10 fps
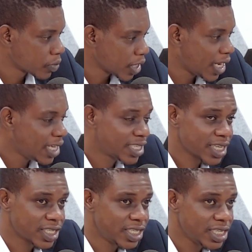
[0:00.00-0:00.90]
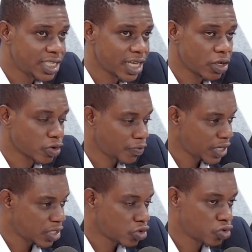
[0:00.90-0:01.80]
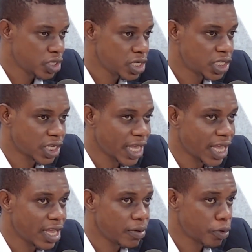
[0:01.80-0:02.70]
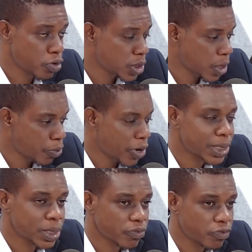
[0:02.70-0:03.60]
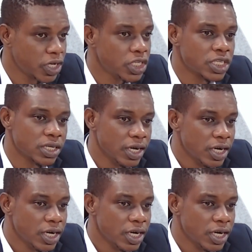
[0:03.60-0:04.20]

the latest details of an increase in producer price inflation.